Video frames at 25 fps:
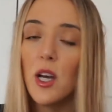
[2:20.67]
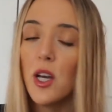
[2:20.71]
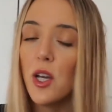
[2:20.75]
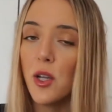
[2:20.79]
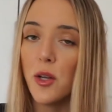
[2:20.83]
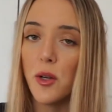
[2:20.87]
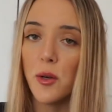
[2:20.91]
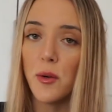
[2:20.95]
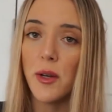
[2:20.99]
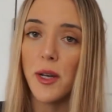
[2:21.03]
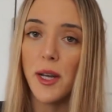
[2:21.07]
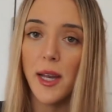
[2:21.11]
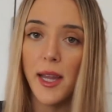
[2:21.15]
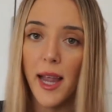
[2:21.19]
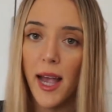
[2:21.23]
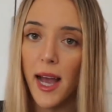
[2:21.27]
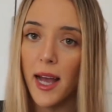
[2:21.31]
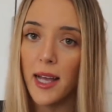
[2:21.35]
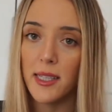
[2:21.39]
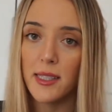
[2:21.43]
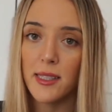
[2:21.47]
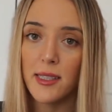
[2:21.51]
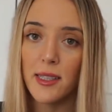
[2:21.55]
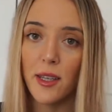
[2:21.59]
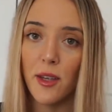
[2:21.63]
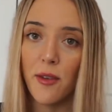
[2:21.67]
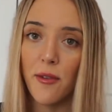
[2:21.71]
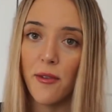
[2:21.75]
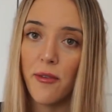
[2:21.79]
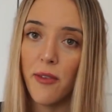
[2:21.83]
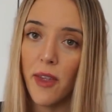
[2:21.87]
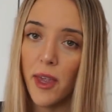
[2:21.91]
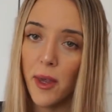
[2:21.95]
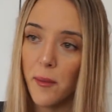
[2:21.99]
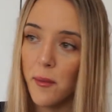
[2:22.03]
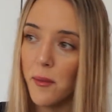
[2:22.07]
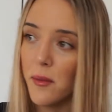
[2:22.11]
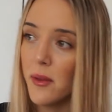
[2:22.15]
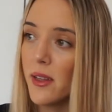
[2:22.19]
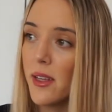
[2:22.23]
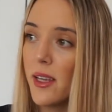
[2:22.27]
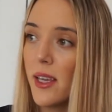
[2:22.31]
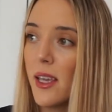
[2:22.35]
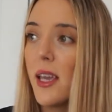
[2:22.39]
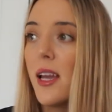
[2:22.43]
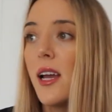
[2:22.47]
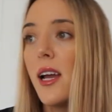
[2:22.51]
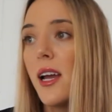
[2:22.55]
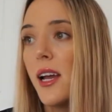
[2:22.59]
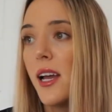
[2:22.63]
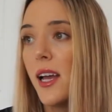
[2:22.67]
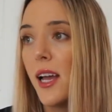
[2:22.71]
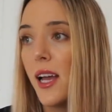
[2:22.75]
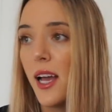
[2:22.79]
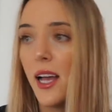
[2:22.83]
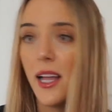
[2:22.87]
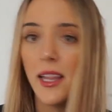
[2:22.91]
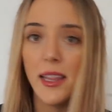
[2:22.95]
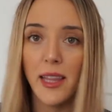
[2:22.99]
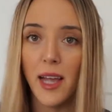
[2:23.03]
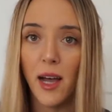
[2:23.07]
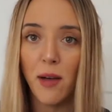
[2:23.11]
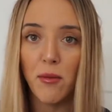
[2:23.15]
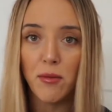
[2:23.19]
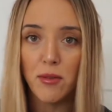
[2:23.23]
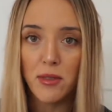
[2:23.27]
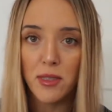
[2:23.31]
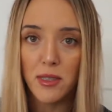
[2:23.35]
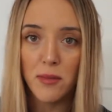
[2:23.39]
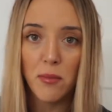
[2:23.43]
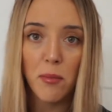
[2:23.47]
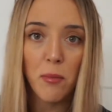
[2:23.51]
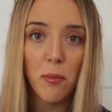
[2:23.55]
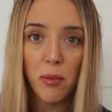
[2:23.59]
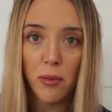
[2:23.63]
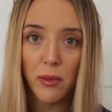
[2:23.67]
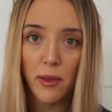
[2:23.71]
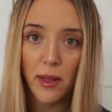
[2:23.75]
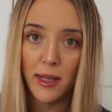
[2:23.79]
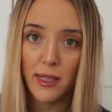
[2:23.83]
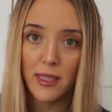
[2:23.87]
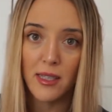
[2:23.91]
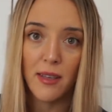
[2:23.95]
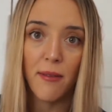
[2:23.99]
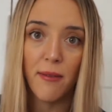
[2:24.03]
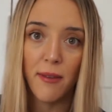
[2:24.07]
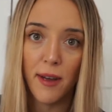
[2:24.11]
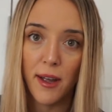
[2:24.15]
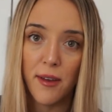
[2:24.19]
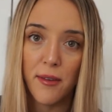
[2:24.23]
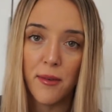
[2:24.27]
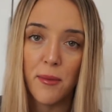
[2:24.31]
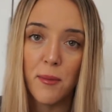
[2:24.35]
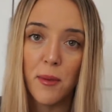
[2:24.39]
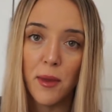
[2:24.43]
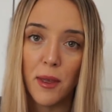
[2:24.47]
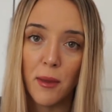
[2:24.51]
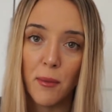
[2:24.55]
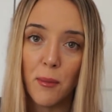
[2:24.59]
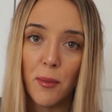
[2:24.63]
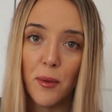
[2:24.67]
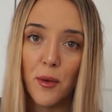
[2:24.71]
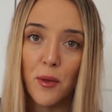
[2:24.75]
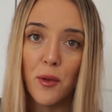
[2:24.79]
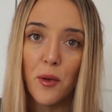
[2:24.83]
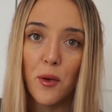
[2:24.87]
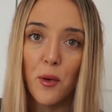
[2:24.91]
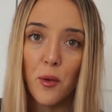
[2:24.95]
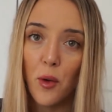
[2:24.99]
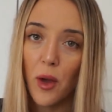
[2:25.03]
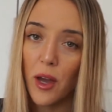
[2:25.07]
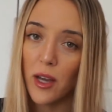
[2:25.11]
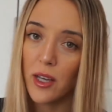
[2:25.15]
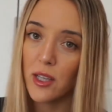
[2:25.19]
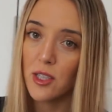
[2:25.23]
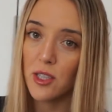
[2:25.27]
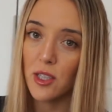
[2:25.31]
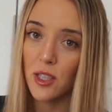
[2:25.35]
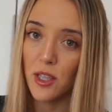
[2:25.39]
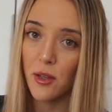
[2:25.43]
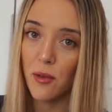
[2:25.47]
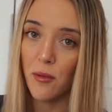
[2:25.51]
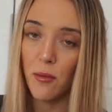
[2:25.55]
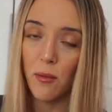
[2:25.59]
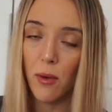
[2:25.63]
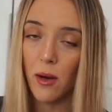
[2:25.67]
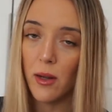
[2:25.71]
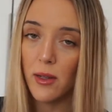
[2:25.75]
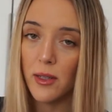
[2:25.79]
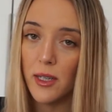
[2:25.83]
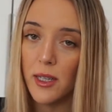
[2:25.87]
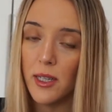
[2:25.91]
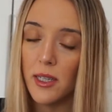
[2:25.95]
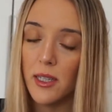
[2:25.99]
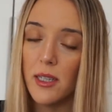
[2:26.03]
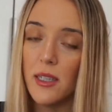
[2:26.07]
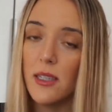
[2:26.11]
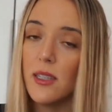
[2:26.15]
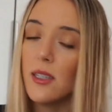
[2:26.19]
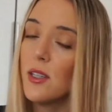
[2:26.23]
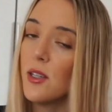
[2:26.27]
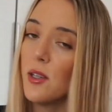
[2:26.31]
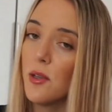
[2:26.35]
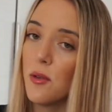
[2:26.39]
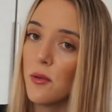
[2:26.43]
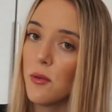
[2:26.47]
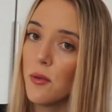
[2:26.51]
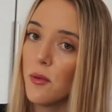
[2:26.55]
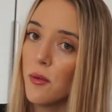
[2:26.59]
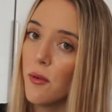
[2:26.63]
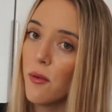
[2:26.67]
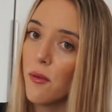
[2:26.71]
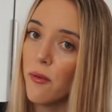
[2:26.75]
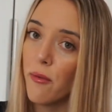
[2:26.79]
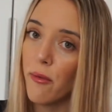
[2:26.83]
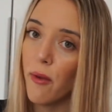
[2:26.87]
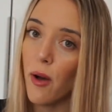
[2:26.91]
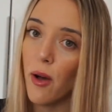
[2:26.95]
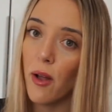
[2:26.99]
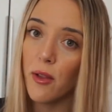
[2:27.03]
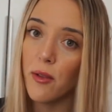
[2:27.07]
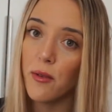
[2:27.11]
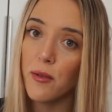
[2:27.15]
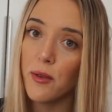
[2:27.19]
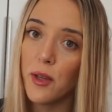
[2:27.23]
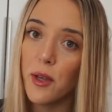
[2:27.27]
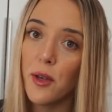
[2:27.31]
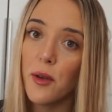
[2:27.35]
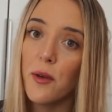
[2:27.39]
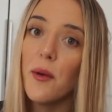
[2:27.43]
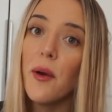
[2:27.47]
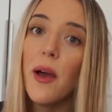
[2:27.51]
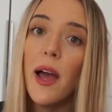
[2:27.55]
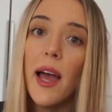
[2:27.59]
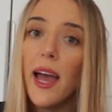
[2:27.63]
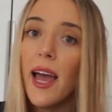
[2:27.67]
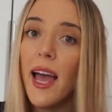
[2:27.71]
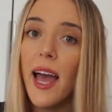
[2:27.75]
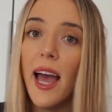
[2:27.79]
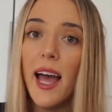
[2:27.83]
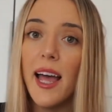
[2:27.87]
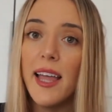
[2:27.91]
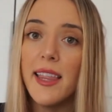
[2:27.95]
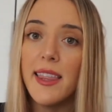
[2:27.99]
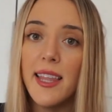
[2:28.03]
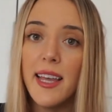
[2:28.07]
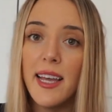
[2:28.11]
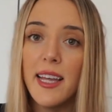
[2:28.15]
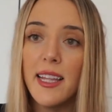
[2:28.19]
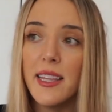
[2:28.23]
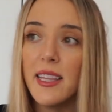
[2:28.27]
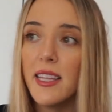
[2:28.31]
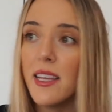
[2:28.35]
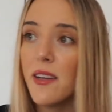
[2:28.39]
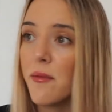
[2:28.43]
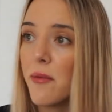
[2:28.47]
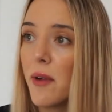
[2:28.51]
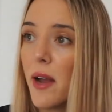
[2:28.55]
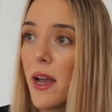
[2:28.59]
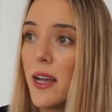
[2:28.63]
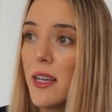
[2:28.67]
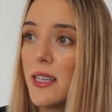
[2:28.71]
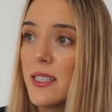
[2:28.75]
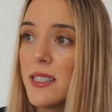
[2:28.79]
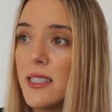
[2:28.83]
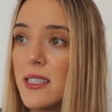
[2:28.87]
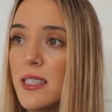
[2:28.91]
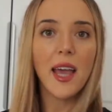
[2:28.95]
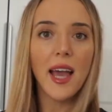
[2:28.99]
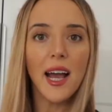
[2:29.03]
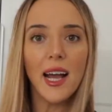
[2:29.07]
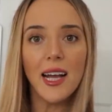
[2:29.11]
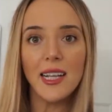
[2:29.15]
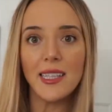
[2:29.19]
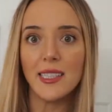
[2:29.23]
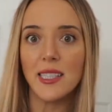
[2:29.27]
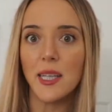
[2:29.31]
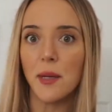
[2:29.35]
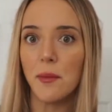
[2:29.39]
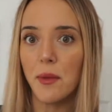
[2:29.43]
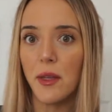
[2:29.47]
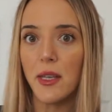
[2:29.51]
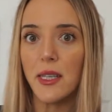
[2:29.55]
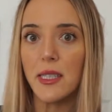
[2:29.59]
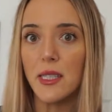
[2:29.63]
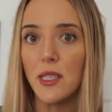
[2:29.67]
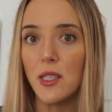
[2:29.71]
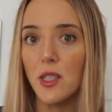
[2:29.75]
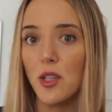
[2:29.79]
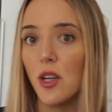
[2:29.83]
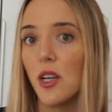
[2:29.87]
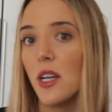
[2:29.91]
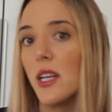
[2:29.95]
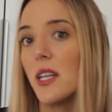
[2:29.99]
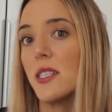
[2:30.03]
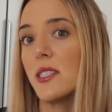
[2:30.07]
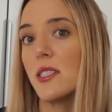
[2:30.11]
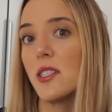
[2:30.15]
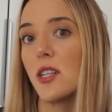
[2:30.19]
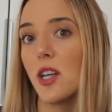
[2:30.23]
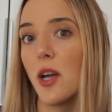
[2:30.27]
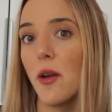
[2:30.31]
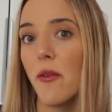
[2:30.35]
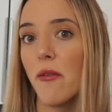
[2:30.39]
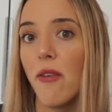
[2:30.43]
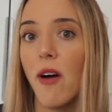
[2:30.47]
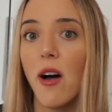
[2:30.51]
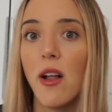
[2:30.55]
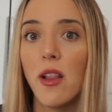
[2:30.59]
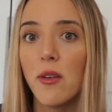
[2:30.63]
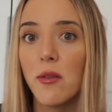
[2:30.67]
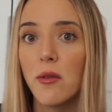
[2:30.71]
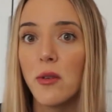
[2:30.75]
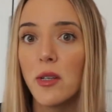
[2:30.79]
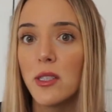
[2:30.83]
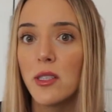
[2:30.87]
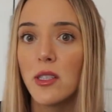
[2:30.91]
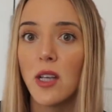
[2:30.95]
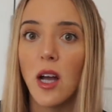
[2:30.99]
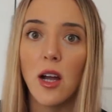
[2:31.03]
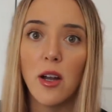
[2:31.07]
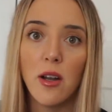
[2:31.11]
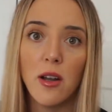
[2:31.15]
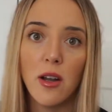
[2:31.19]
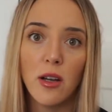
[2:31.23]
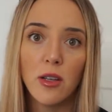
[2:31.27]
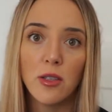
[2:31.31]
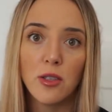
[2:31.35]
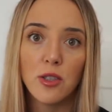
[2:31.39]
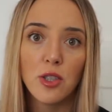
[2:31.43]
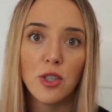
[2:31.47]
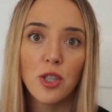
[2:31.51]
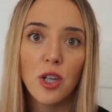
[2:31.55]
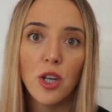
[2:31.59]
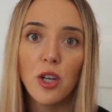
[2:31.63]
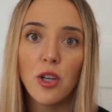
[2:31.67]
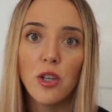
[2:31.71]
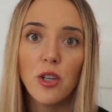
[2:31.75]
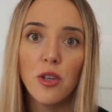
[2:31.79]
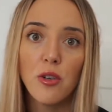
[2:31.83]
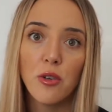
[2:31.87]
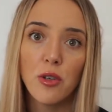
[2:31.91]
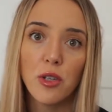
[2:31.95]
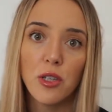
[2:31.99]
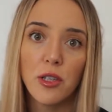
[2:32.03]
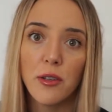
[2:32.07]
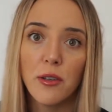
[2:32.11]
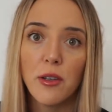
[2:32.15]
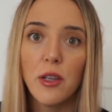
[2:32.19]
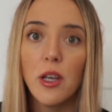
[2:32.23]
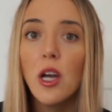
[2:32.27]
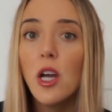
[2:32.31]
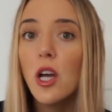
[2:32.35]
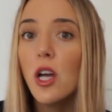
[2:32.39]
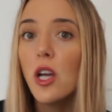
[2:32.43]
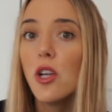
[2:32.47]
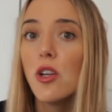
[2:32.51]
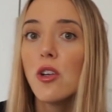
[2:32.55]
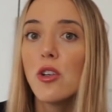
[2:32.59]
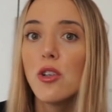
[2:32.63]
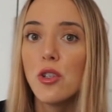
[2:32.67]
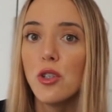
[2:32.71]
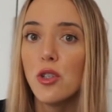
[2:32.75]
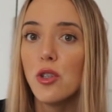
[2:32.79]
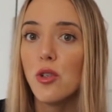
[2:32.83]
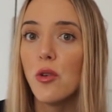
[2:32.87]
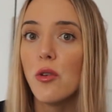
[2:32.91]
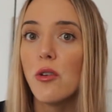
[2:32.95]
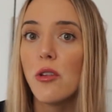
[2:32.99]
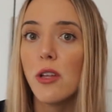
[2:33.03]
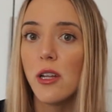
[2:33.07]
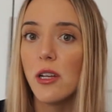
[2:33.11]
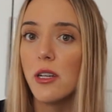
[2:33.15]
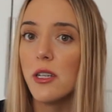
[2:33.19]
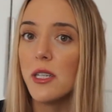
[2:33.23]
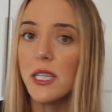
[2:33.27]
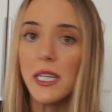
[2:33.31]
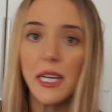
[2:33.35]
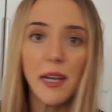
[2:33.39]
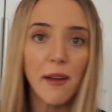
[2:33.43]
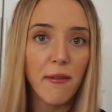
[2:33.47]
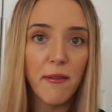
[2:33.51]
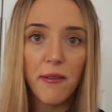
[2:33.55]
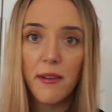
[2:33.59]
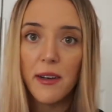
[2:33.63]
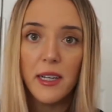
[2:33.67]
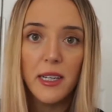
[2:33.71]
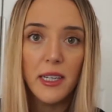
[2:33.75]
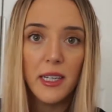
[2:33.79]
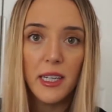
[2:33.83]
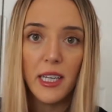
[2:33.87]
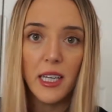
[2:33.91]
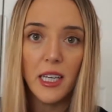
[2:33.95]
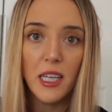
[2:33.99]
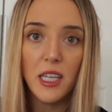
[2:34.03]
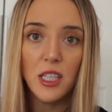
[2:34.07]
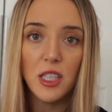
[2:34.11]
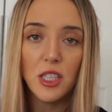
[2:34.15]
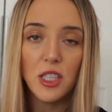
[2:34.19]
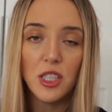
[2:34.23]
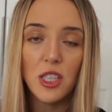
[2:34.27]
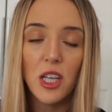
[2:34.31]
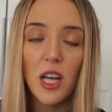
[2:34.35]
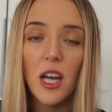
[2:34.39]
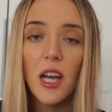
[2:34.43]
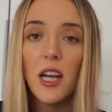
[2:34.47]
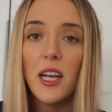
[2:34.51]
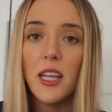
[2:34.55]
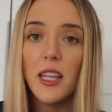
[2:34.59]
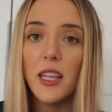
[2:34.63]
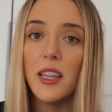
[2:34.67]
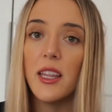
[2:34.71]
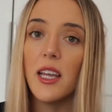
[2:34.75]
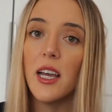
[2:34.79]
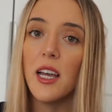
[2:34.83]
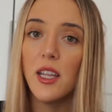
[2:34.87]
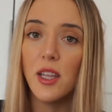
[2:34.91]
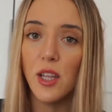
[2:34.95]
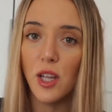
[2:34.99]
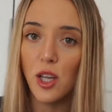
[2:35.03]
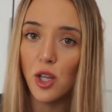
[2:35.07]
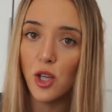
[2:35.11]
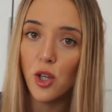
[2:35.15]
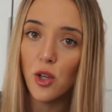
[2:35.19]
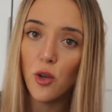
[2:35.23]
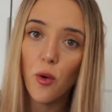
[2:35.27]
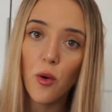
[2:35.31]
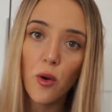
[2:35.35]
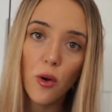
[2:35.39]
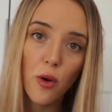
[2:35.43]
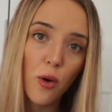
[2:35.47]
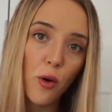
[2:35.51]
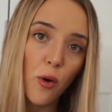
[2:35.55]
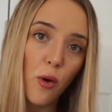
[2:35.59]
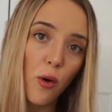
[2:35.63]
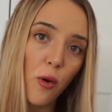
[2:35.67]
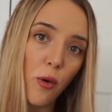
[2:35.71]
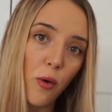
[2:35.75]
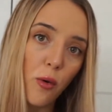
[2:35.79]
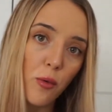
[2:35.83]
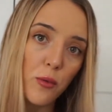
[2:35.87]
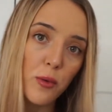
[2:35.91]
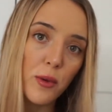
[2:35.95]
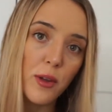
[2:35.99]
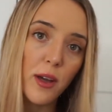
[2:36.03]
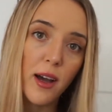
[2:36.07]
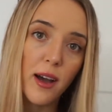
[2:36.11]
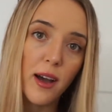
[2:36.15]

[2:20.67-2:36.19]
You already asked your family, and that was plus 5 people who actually wanted to follow you, and then the rest. And sometimes your Instagram followers are not sure. You're doing a different niche than your own